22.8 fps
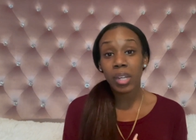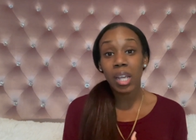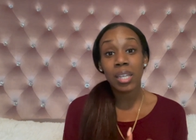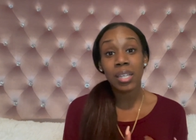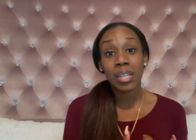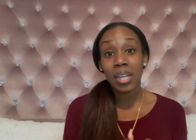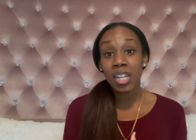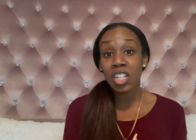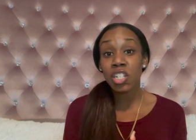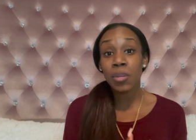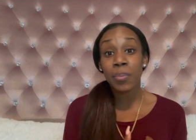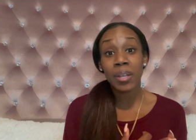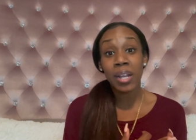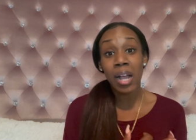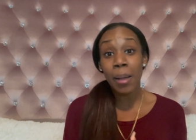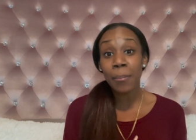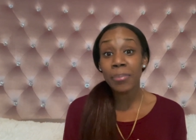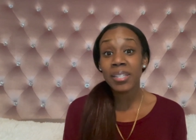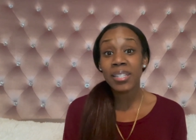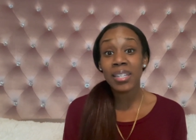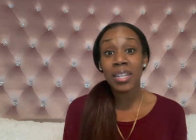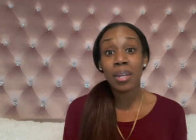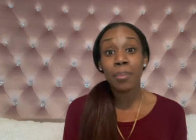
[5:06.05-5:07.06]
Yeah, I should be
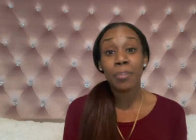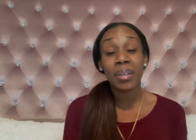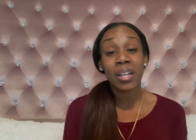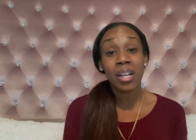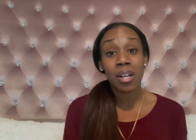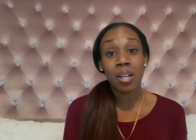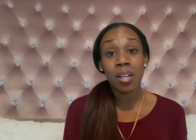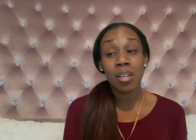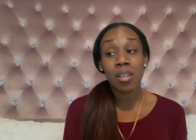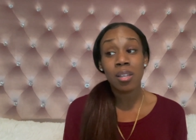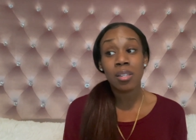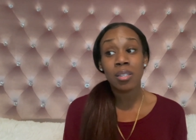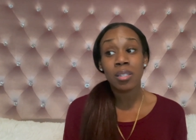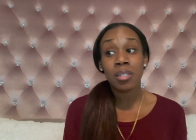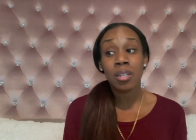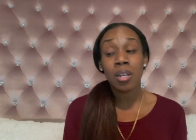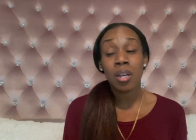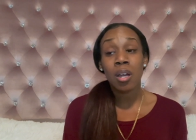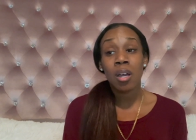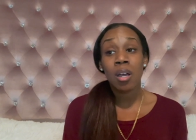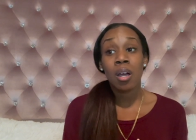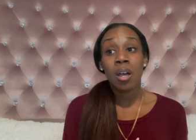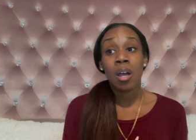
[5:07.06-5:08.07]
compensated because
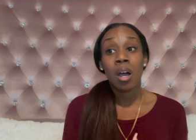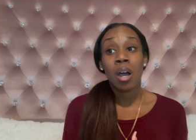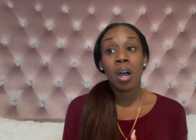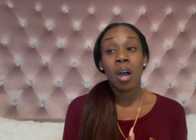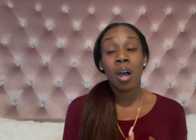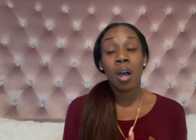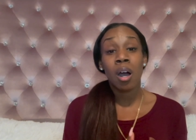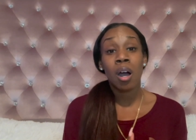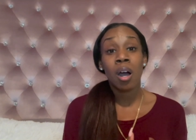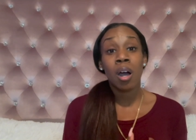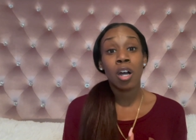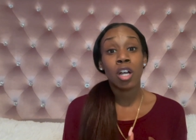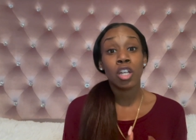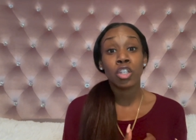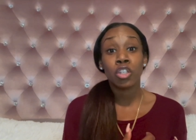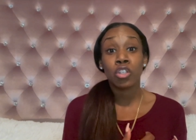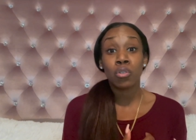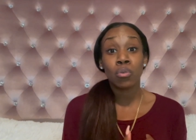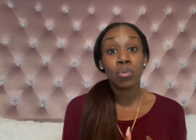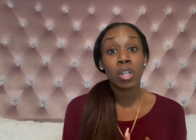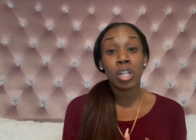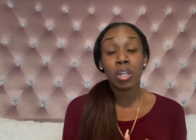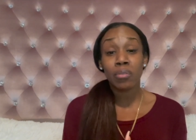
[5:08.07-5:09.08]

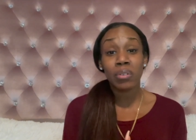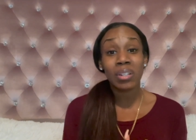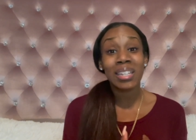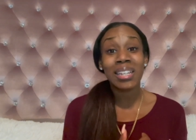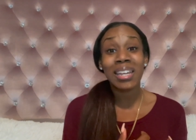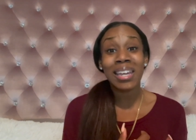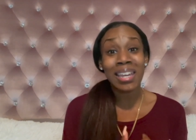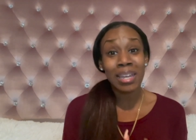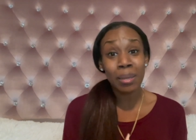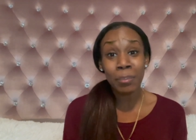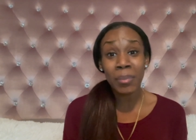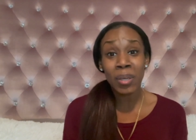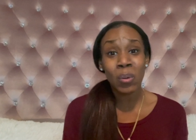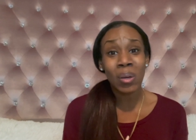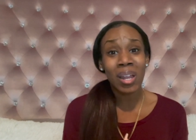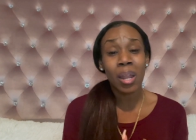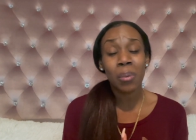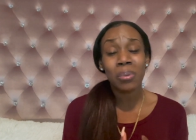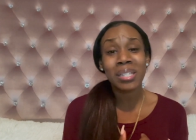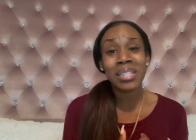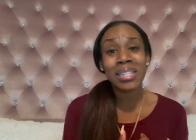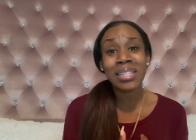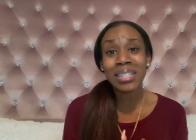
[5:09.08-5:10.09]
you literally hit me while
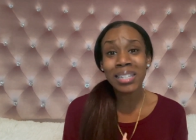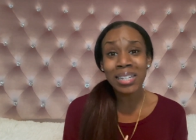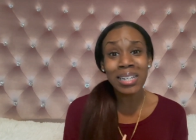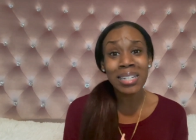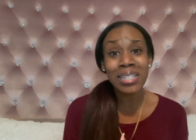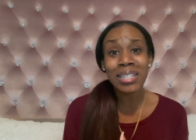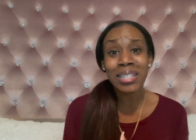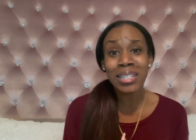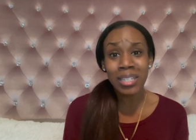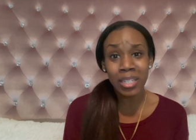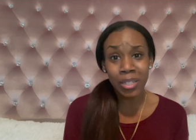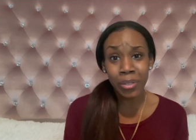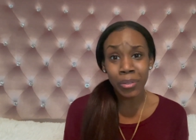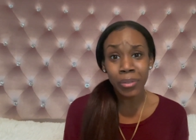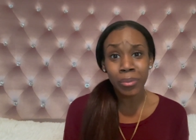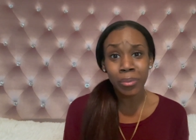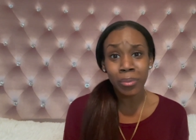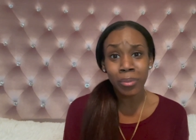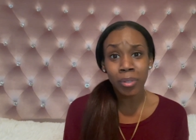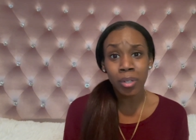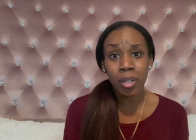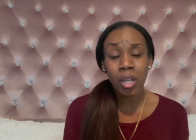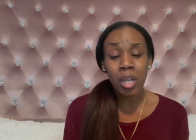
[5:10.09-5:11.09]
I was sitting
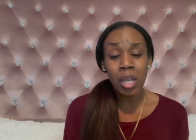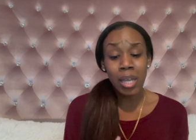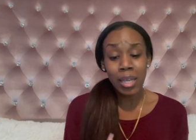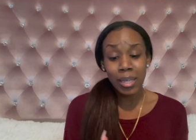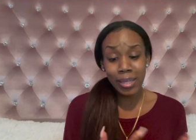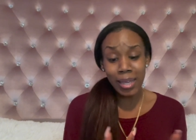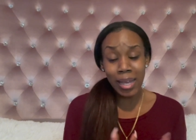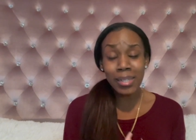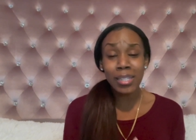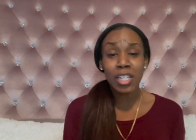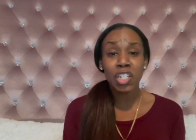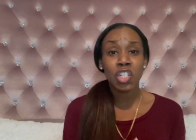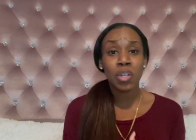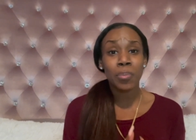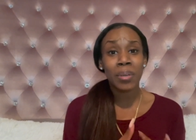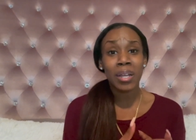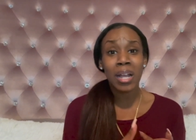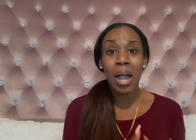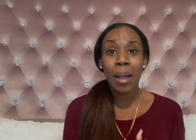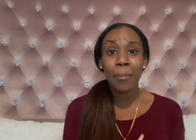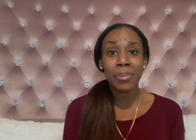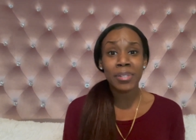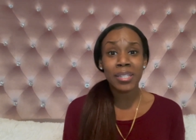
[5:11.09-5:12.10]
still. Yes, I should be
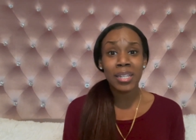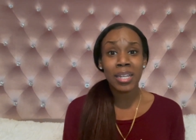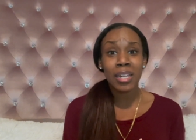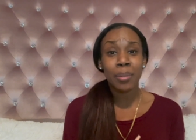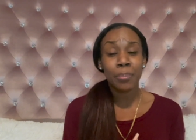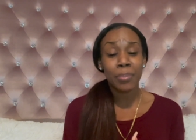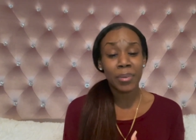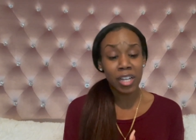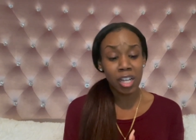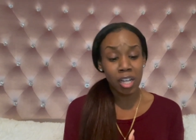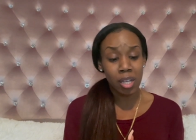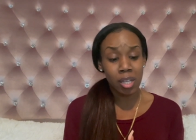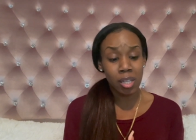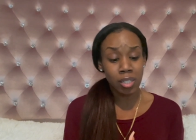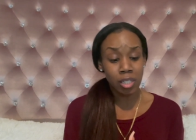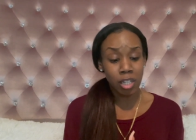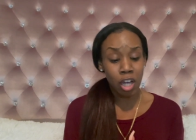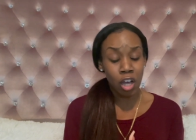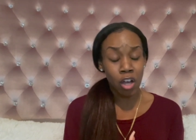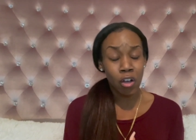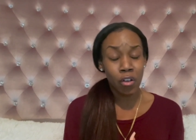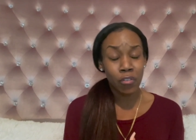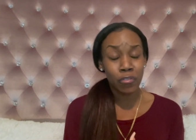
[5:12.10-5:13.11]
compensated because
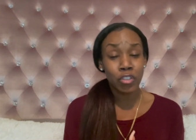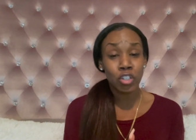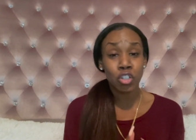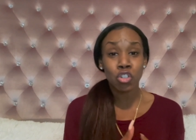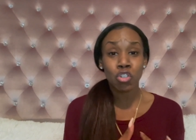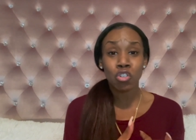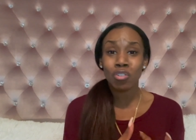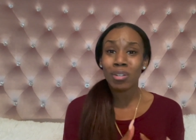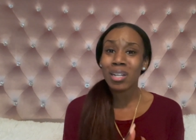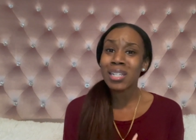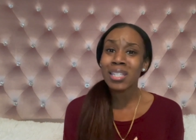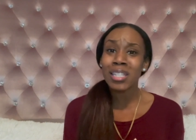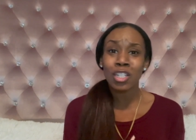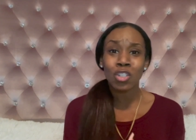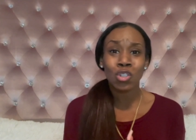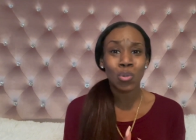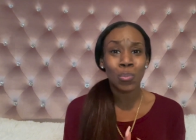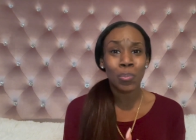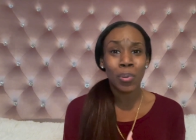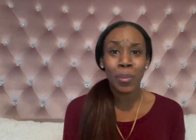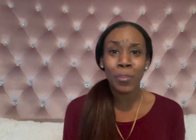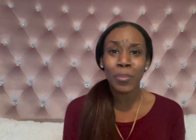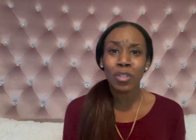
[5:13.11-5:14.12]
of the stress that
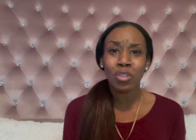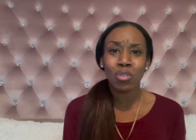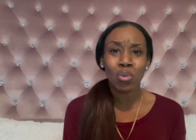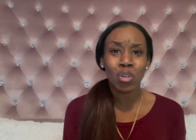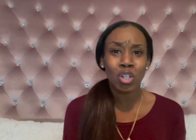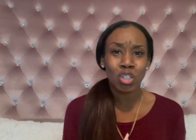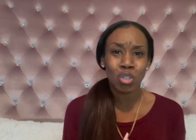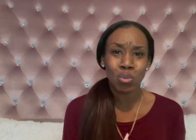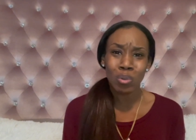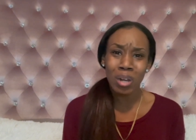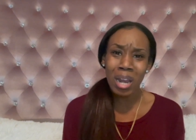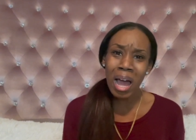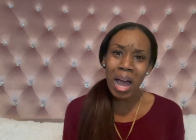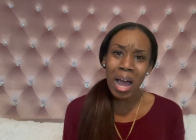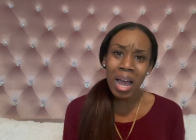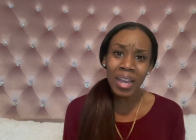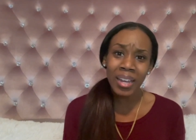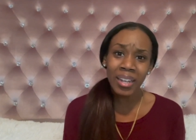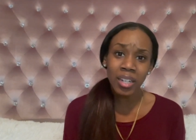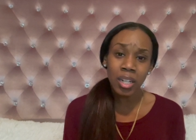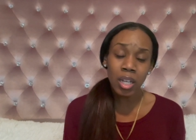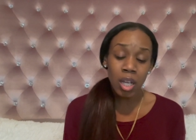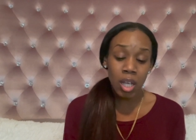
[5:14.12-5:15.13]
you put me through because you
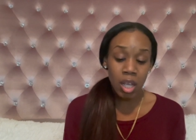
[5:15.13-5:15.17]
lied.